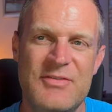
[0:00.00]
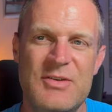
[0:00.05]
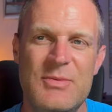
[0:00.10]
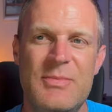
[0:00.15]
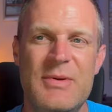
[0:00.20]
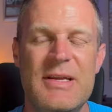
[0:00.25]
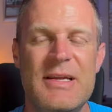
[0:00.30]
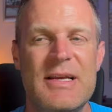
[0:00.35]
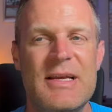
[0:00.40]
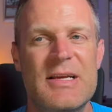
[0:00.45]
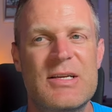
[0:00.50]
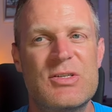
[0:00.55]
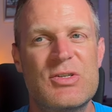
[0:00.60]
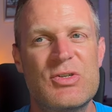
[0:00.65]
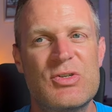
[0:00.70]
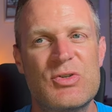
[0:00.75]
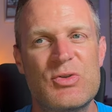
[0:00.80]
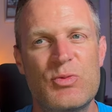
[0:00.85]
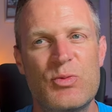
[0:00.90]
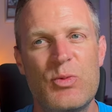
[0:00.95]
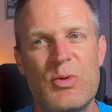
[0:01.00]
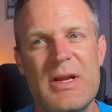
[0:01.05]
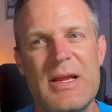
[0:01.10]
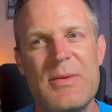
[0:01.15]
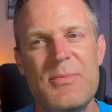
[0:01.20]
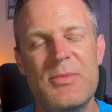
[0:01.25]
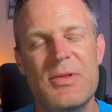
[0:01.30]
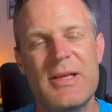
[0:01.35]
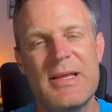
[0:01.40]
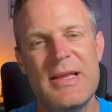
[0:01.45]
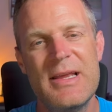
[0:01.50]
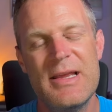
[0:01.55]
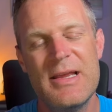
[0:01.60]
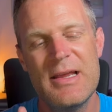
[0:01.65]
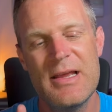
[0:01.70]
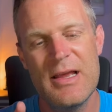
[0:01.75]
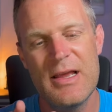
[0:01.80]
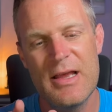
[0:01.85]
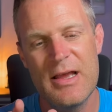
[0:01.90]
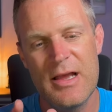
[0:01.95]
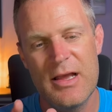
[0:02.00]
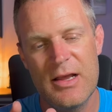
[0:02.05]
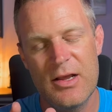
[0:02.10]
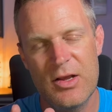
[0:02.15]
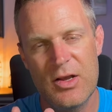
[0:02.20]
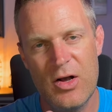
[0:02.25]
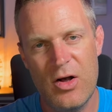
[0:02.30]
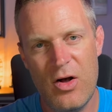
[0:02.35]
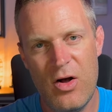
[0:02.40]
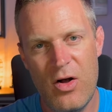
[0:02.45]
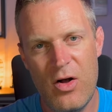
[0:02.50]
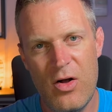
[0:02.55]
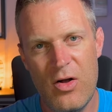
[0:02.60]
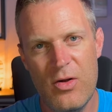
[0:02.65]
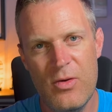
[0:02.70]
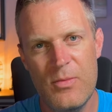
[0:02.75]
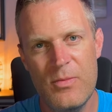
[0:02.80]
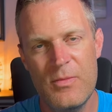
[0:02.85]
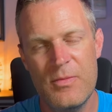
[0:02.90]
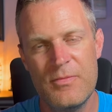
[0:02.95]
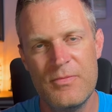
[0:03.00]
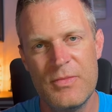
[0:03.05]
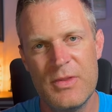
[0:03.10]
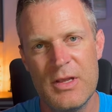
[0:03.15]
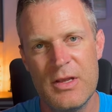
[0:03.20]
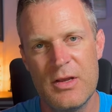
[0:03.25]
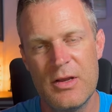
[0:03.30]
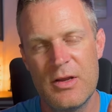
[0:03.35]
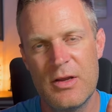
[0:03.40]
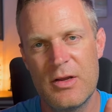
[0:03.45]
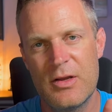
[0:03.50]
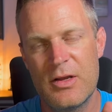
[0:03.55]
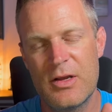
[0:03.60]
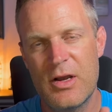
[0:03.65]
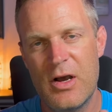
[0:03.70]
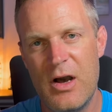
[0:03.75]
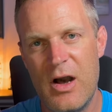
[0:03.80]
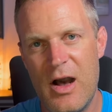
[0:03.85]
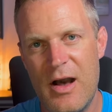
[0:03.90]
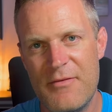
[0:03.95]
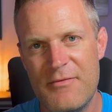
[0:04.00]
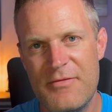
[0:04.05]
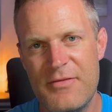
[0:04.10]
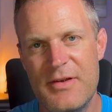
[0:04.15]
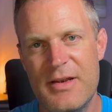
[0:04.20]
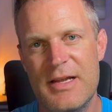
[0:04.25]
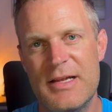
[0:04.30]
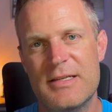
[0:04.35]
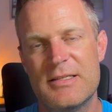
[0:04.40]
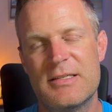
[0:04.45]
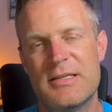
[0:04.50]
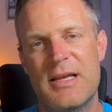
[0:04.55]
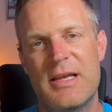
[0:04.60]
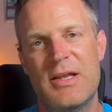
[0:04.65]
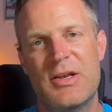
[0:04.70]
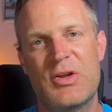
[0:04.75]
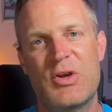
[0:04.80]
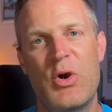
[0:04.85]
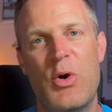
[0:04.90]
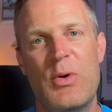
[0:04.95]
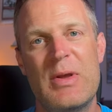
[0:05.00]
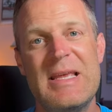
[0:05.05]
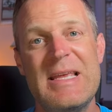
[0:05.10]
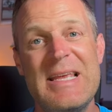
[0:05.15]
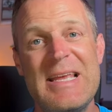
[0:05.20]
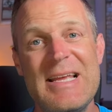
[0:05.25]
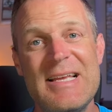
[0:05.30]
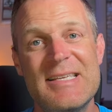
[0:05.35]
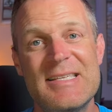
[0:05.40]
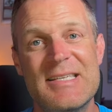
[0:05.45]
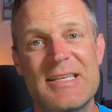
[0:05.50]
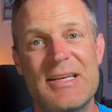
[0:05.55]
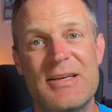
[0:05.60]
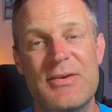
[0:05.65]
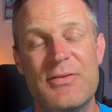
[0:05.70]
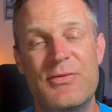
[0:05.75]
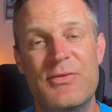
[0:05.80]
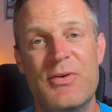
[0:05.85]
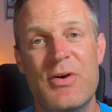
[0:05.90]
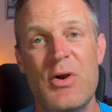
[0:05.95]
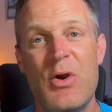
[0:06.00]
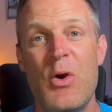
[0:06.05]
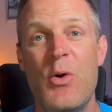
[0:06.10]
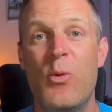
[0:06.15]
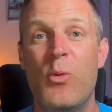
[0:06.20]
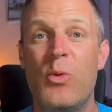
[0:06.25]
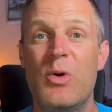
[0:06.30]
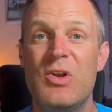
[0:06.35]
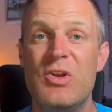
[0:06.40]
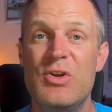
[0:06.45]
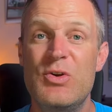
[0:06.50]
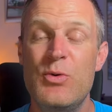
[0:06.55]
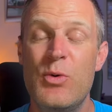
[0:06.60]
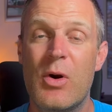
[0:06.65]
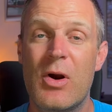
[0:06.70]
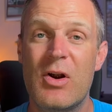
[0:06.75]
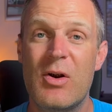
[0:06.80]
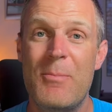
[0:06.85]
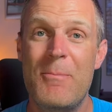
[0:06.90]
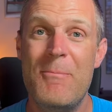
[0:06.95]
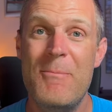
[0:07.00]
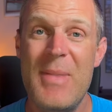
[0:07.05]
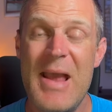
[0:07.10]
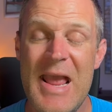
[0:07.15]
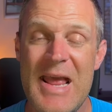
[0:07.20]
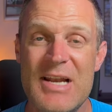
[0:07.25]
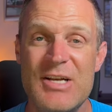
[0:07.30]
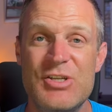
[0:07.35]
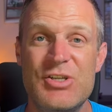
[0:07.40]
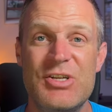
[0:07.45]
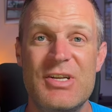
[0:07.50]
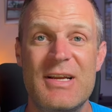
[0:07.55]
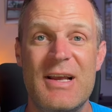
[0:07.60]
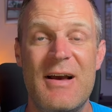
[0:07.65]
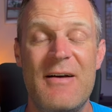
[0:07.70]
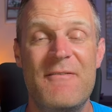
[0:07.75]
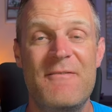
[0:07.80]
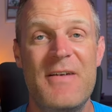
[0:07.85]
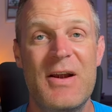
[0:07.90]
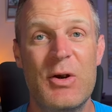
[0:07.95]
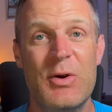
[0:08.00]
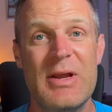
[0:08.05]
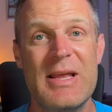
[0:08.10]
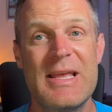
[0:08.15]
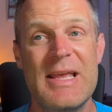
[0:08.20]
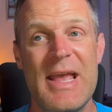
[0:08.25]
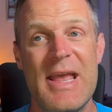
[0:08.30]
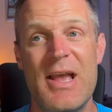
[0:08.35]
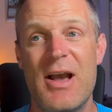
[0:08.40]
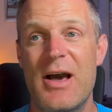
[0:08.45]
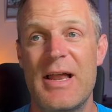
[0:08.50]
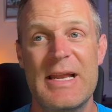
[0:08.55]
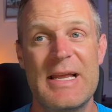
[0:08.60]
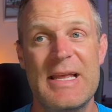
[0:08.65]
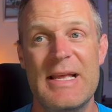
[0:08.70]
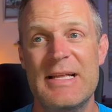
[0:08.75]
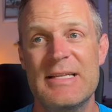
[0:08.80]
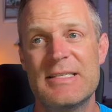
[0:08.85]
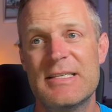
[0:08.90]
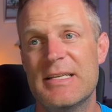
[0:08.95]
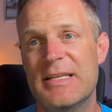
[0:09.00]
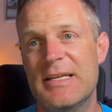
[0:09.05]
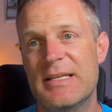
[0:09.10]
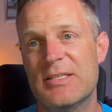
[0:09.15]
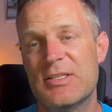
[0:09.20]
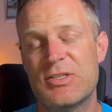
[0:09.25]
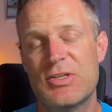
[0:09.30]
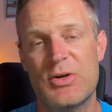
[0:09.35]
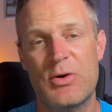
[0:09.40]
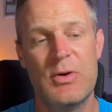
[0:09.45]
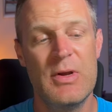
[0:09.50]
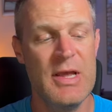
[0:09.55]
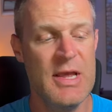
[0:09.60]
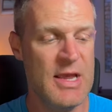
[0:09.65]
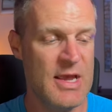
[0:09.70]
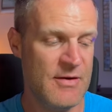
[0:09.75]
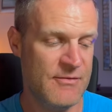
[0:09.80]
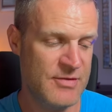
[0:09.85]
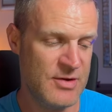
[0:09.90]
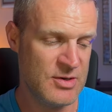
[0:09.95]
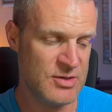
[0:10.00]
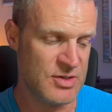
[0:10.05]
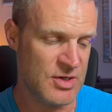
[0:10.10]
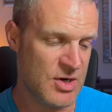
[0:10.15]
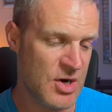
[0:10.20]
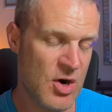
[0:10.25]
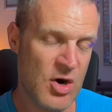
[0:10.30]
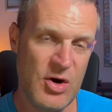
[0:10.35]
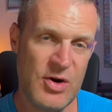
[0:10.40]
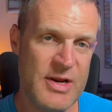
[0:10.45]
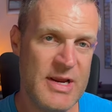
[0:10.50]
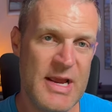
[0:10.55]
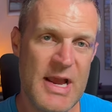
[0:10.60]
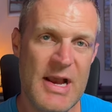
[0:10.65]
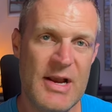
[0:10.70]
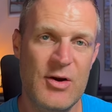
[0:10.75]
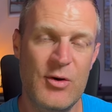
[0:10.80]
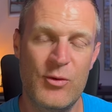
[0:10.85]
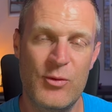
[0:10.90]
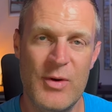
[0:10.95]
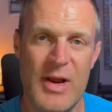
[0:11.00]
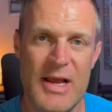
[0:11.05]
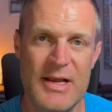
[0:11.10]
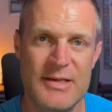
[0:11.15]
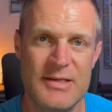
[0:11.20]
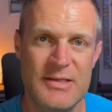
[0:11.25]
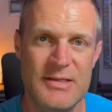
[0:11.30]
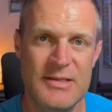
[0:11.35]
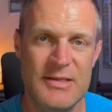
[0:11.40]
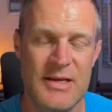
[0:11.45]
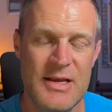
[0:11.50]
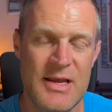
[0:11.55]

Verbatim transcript: to be extremely calm, confident, and cohesive when you are managing a very chaotic incident. So if there's a cardiac arrest